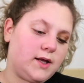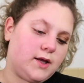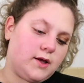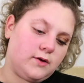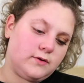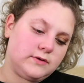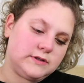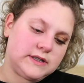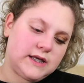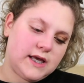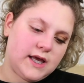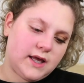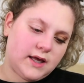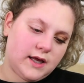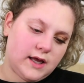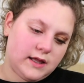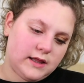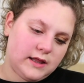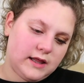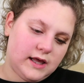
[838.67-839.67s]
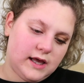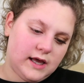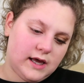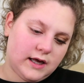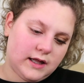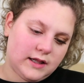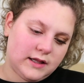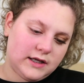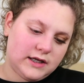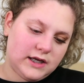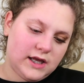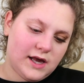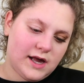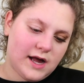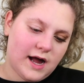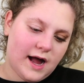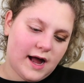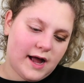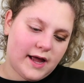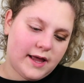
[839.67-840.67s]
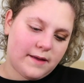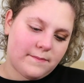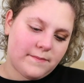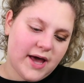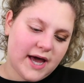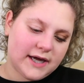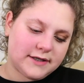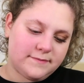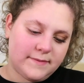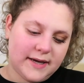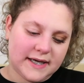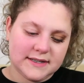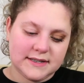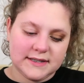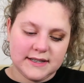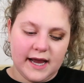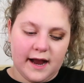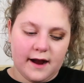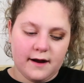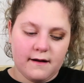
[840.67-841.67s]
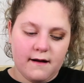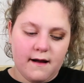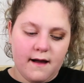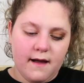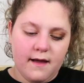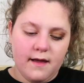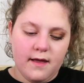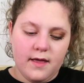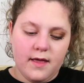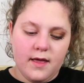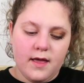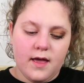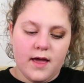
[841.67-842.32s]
using the Clinique High Impact Mascara,